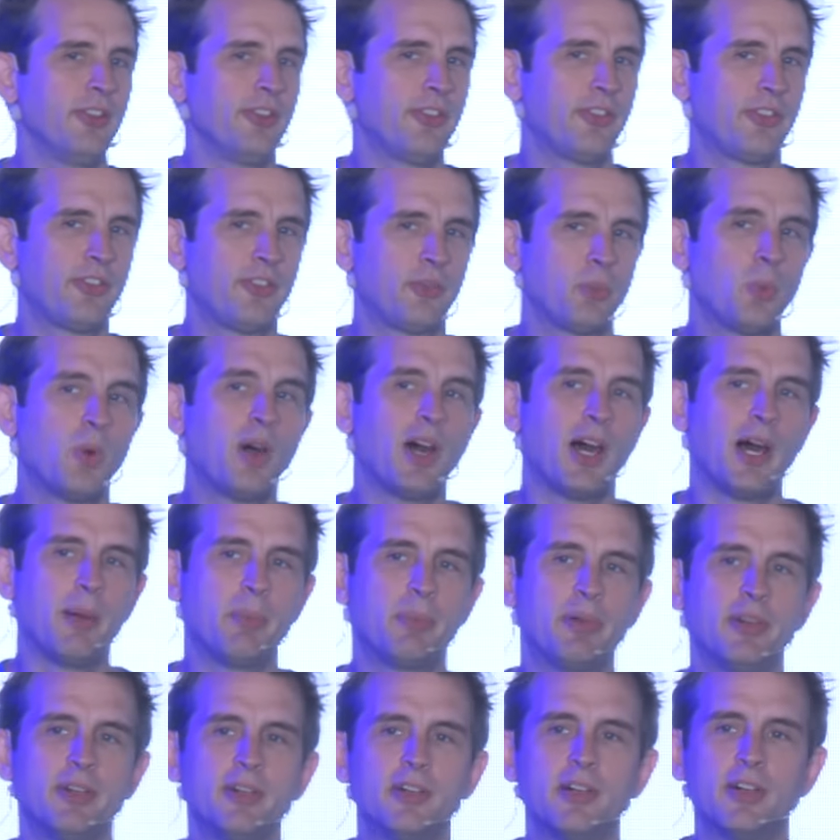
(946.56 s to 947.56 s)
swap
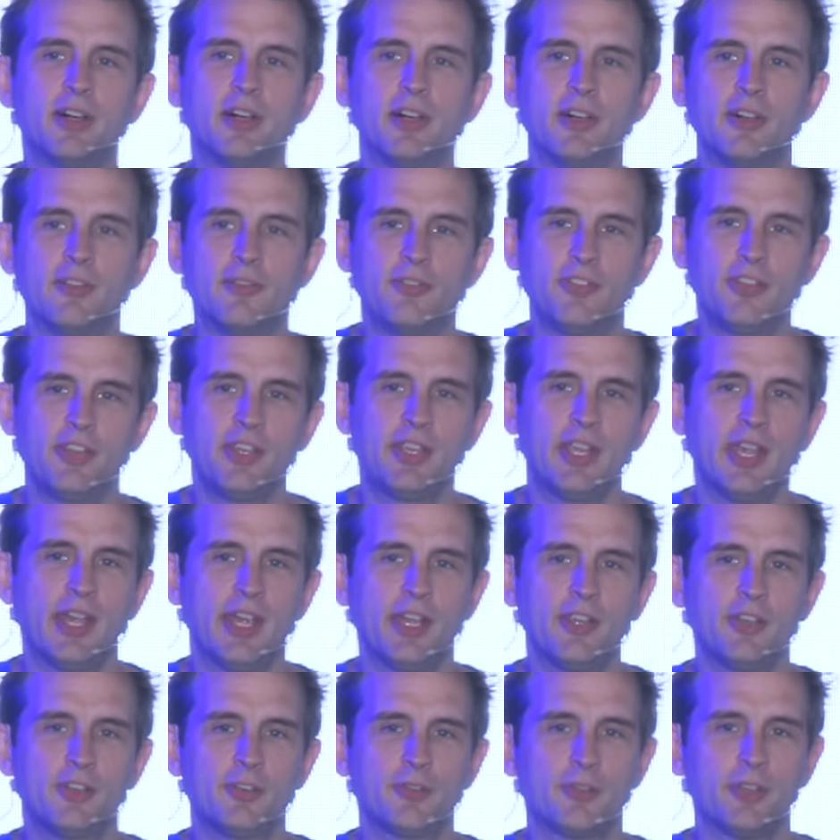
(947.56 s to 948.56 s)
of
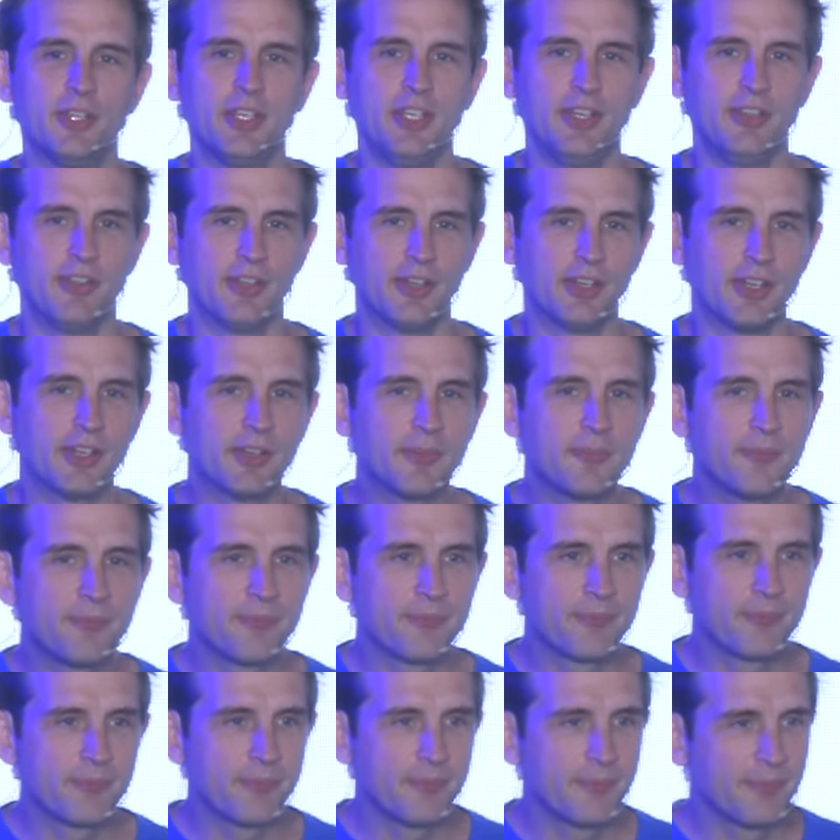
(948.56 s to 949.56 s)
Zcash for Ether,
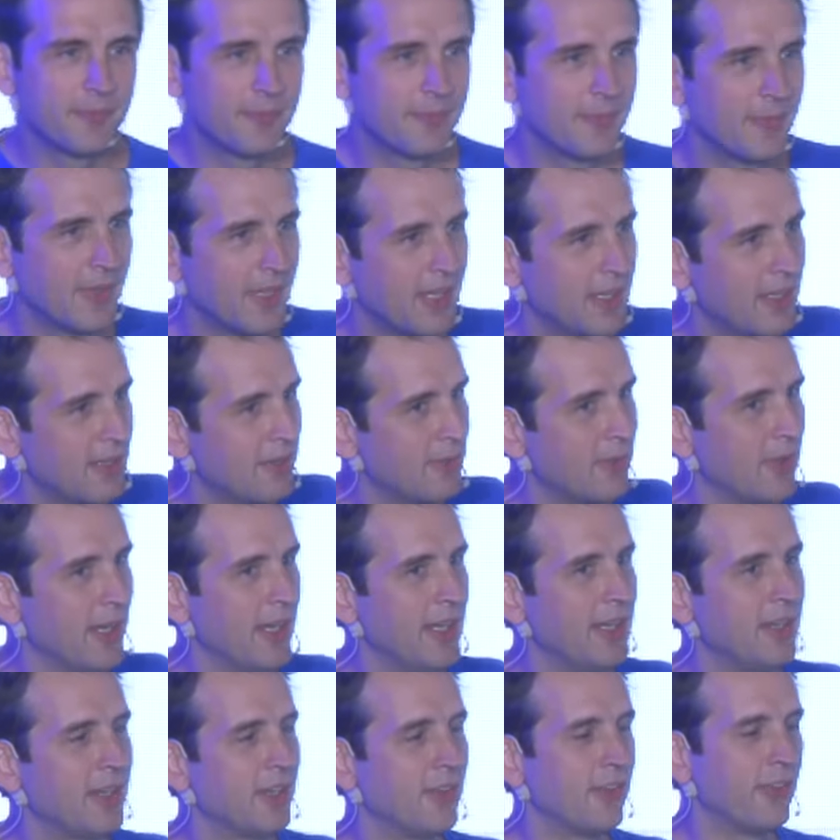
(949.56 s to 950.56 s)

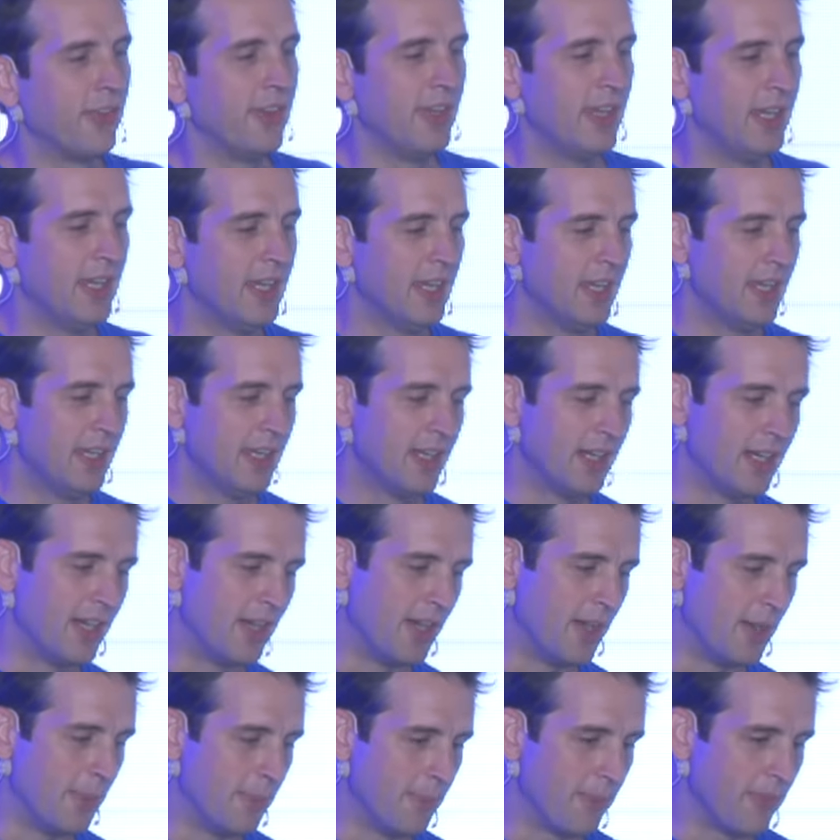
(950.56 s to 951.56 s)
right? Because the,
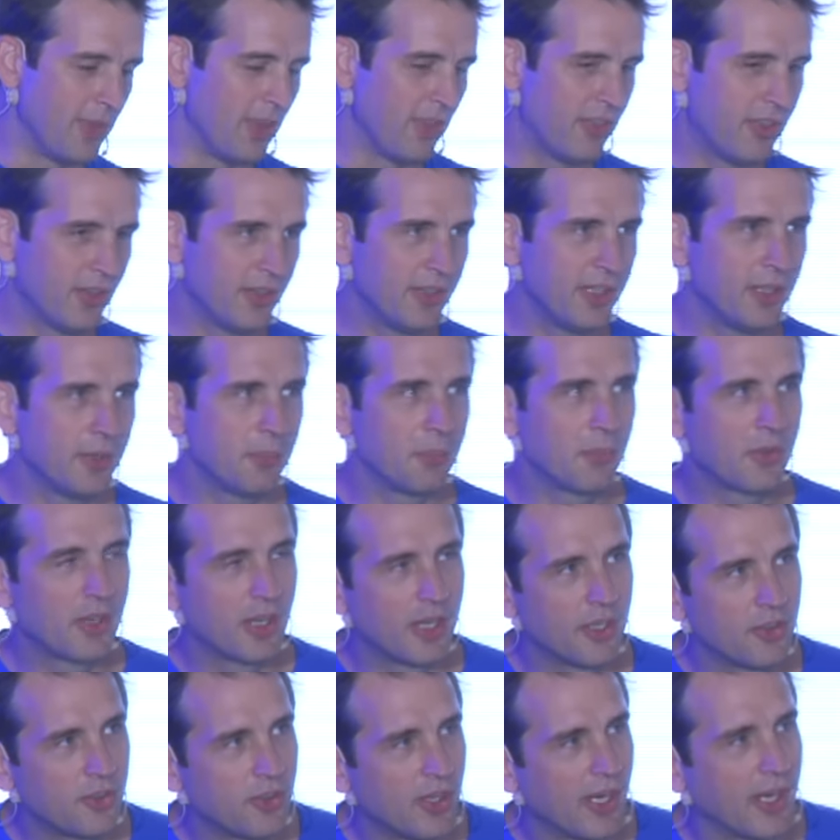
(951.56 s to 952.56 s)
um, the Ethereum
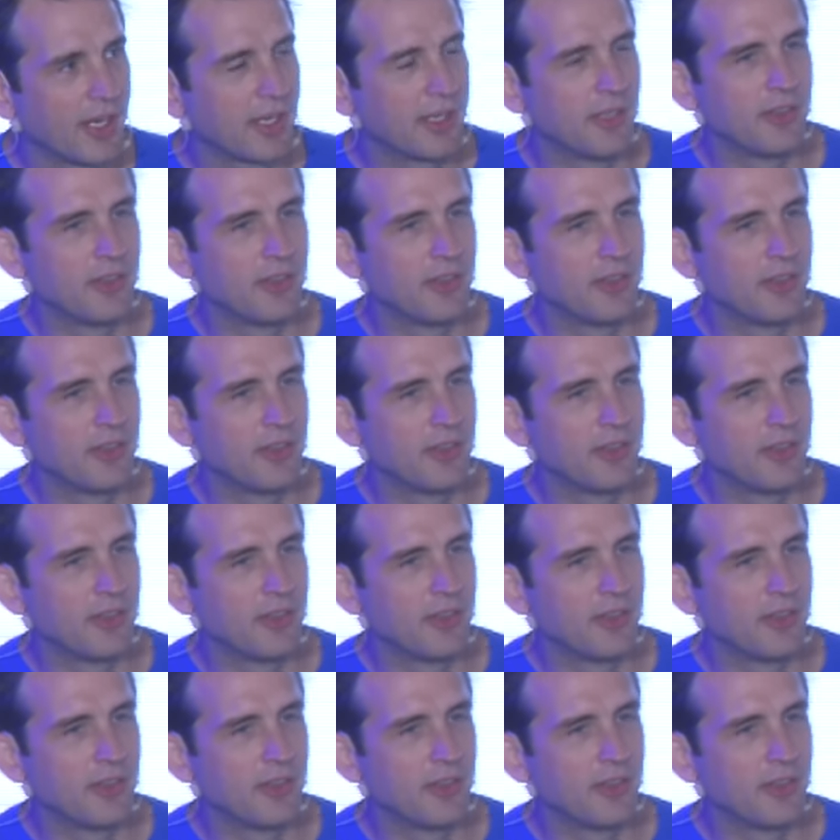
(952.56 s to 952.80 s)
contract can